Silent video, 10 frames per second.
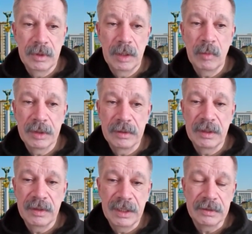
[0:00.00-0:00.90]
we are working
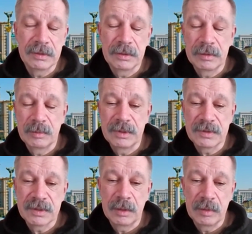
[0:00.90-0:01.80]
on that
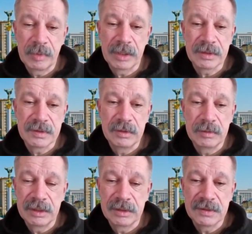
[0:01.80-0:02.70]
with our partners in the
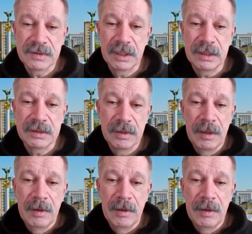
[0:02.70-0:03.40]
United States.